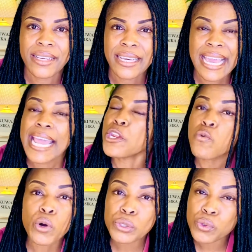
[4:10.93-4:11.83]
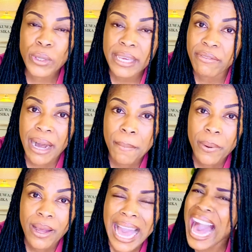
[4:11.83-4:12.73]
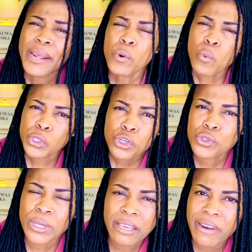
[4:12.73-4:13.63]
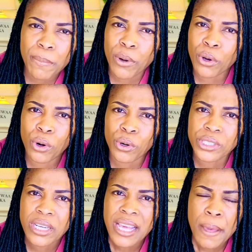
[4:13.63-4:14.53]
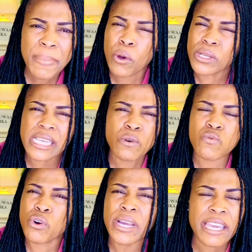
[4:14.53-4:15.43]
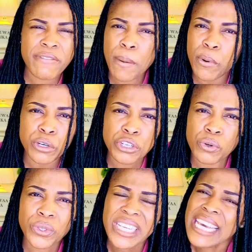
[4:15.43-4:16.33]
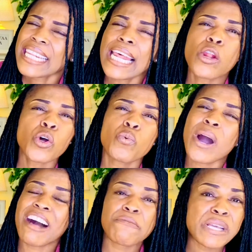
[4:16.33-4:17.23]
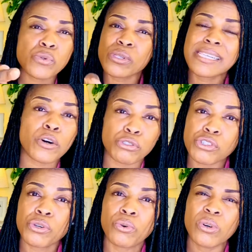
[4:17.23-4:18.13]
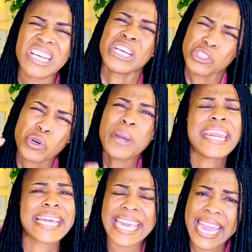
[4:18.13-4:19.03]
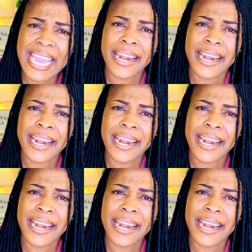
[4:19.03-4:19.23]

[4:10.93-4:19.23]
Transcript: And you want to give up. I don't want you to give up on God because he will not give up on you. The Lord will have me to tell you, do it again.